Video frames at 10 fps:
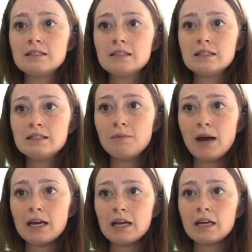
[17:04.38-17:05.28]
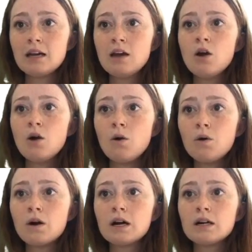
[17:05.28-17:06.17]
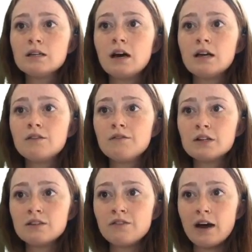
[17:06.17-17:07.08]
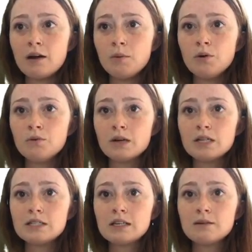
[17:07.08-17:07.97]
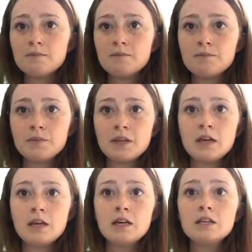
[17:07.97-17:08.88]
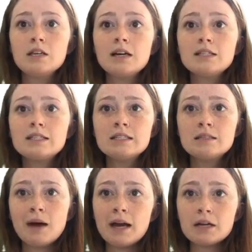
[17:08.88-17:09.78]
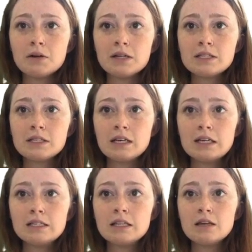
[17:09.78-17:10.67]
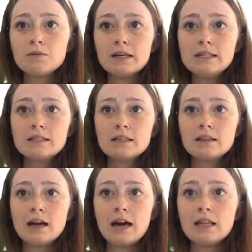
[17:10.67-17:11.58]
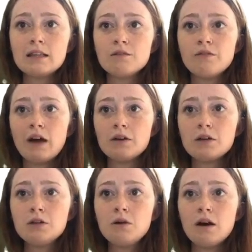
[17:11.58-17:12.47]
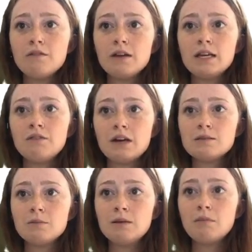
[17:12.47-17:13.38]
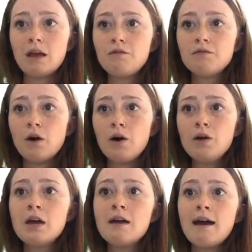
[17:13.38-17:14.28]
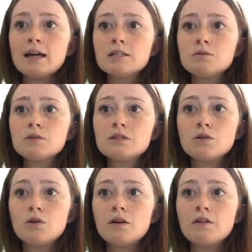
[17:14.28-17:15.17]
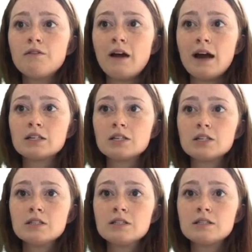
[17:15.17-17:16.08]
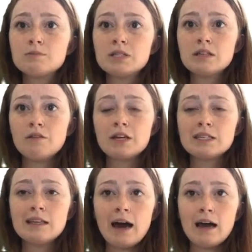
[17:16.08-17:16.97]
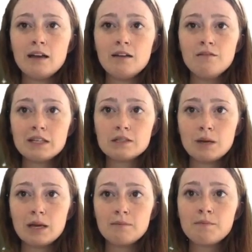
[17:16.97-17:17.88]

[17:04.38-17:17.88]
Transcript: systematic or non-diversifiable risk. Non-systematic risk is the risk that the value of an investment may fall as a result of factors specific to that investment.